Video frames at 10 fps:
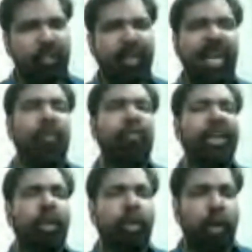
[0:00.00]
we have
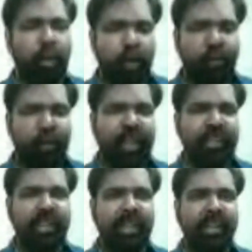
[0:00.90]
video call
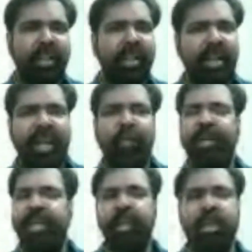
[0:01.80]
conferencing and we
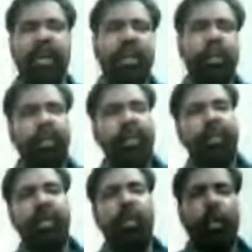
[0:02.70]
can connect to
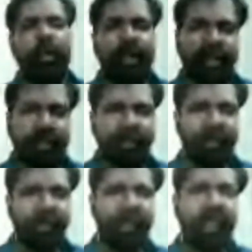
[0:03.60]
people globally.
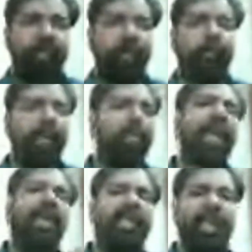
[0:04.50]
But way
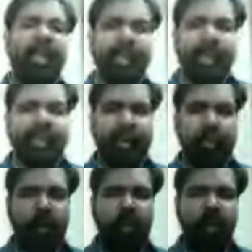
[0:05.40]
back in
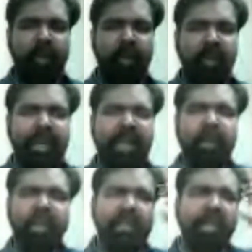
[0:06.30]
1981, it
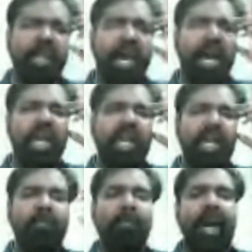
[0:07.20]
was even
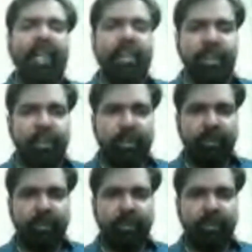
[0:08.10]
unimagined.